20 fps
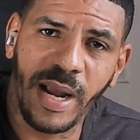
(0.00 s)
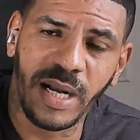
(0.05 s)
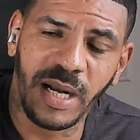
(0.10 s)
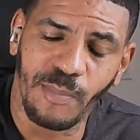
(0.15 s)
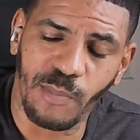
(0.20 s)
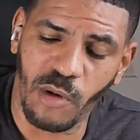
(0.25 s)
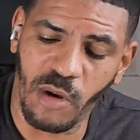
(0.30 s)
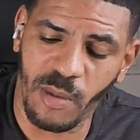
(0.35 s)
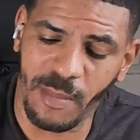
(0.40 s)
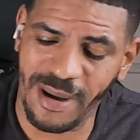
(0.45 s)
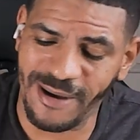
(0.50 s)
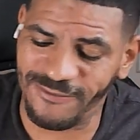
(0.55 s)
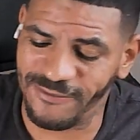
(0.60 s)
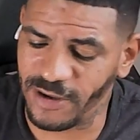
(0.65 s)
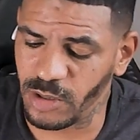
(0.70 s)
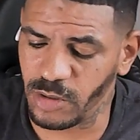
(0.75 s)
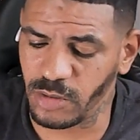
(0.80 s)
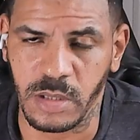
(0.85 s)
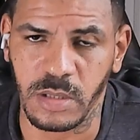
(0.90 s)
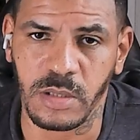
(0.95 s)
up on my
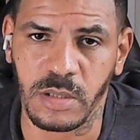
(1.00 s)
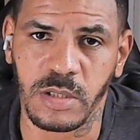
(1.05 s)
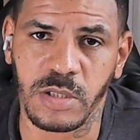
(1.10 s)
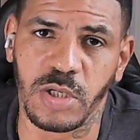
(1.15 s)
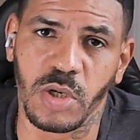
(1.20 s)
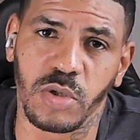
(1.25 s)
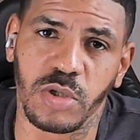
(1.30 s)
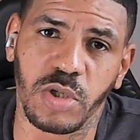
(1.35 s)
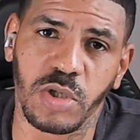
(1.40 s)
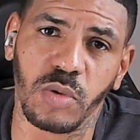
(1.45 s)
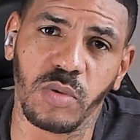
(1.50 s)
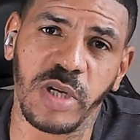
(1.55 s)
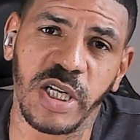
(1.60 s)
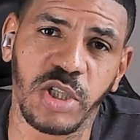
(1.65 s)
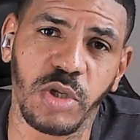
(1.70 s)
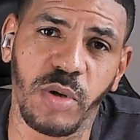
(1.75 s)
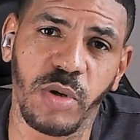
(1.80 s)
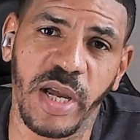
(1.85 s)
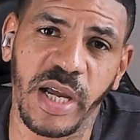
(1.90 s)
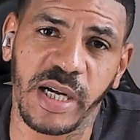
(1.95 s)
phone. So as soon as
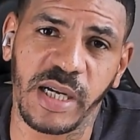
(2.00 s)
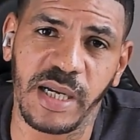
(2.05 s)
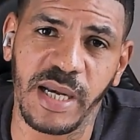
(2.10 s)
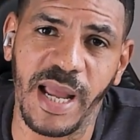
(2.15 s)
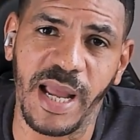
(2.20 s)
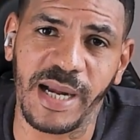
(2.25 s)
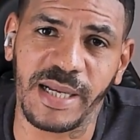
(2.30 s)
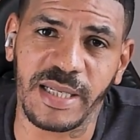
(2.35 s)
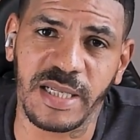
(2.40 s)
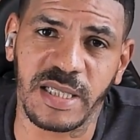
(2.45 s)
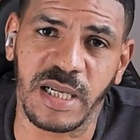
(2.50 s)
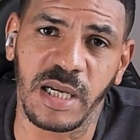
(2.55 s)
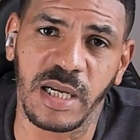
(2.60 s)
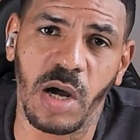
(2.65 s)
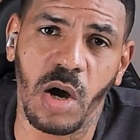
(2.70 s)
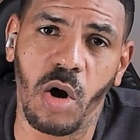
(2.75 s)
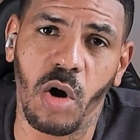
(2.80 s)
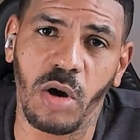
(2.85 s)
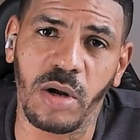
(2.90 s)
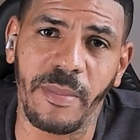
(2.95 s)
you hit connect, it's gonna
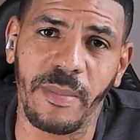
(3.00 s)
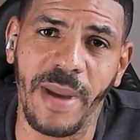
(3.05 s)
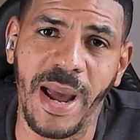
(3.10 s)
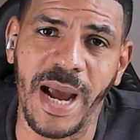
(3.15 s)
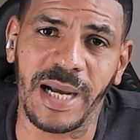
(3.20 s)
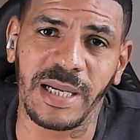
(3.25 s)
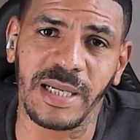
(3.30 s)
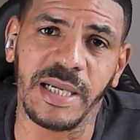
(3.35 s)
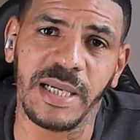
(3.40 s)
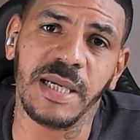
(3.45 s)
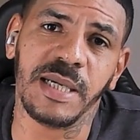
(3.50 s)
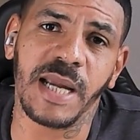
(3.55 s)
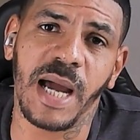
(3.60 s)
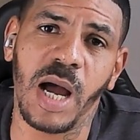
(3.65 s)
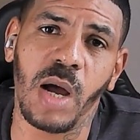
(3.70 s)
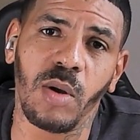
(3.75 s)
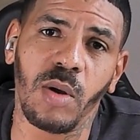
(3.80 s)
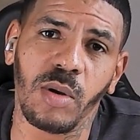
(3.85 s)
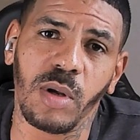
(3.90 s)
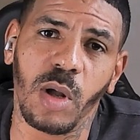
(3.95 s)
automatically
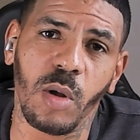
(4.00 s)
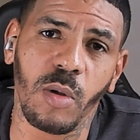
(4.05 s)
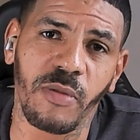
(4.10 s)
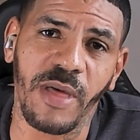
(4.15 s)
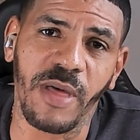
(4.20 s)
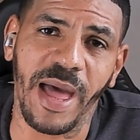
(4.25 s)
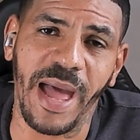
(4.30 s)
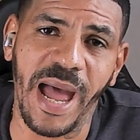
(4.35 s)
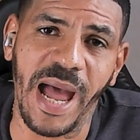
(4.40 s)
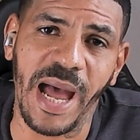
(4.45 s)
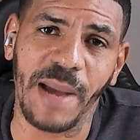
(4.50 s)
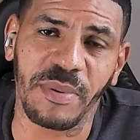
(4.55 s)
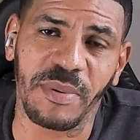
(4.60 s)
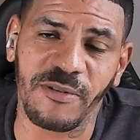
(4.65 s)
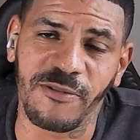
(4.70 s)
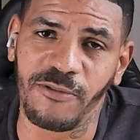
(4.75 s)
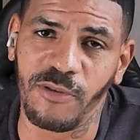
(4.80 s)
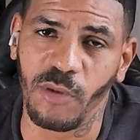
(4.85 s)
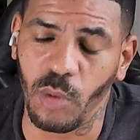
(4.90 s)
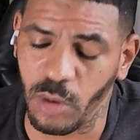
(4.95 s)
download the app
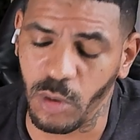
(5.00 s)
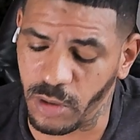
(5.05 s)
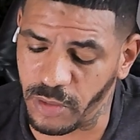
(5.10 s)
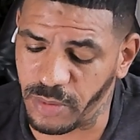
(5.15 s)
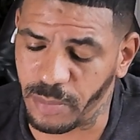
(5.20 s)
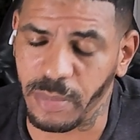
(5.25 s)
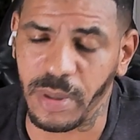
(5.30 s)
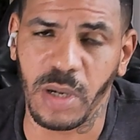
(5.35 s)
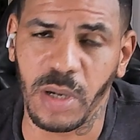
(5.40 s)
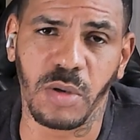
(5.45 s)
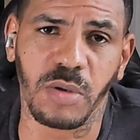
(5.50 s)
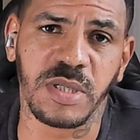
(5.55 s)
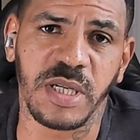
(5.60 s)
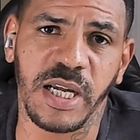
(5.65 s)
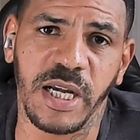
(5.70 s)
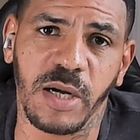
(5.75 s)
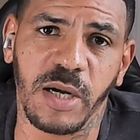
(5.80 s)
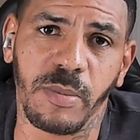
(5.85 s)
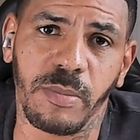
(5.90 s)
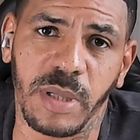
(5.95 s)
for the Bose
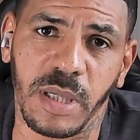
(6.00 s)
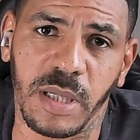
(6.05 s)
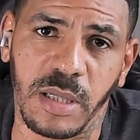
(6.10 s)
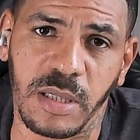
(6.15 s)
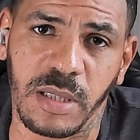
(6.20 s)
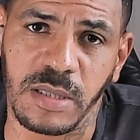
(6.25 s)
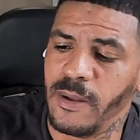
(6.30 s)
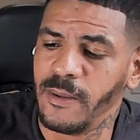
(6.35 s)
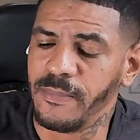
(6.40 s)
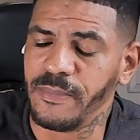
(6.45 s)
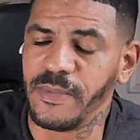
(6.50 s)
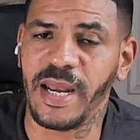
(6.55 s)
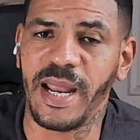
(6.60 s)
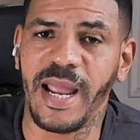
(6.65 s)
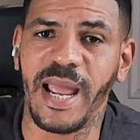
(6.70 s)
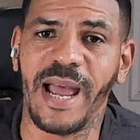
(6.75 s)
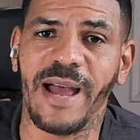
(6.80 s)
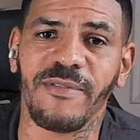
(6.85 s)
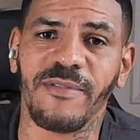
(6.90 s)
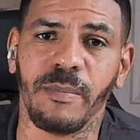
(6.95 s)
earbuds. Then they
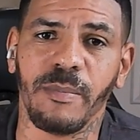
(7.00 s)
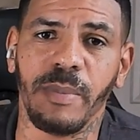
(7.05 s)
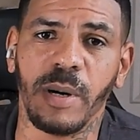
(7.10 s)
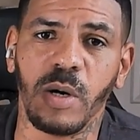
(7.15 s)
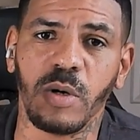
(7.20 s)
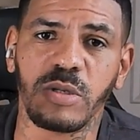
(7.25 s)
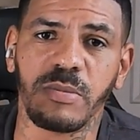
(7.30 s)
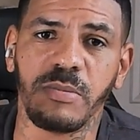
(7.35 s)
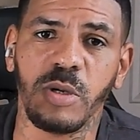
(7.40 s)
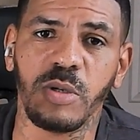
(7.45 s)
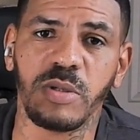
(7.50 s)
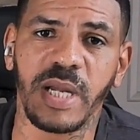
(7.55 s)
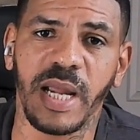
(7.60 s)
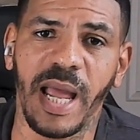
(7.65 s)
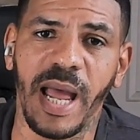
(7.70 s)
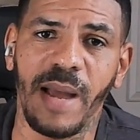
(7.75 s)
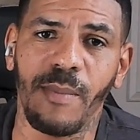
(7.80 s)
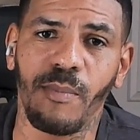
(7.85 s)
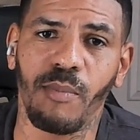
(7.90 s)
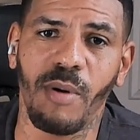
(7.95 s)
have the Bose Music
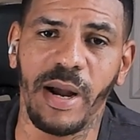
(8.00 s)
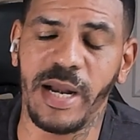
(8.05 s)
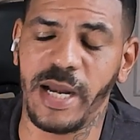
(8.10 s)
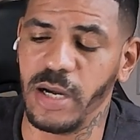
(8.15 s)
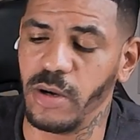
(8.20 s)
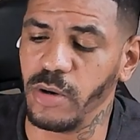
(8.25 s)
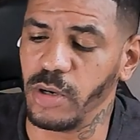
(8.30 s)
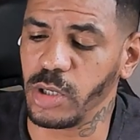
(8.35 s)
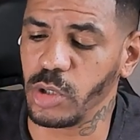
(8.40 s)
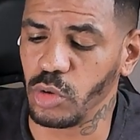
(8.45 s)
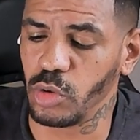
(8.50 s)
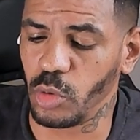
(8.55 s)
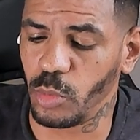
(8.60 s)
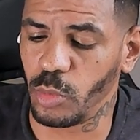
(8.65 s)
app right here in Google